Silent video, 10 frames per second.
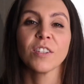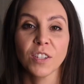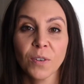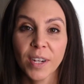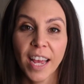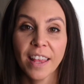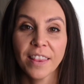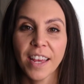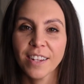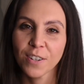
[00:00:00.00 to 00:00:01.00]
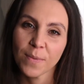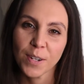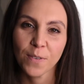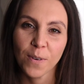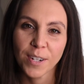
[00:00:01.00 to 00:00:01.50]
So again, thanks so much
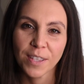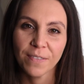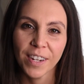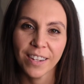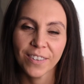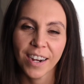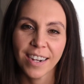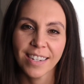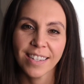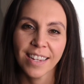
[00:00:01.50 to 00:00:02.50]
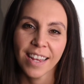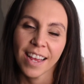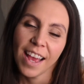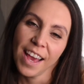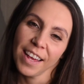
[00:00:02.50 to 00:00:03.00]
for watching the video, guys,
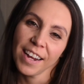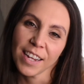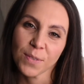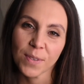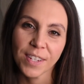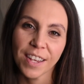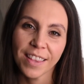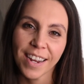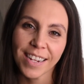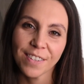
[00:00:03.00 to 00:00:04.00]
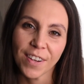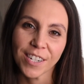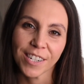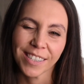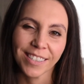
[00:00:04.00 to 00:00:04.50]
and I guess we'll see you in the next adventure.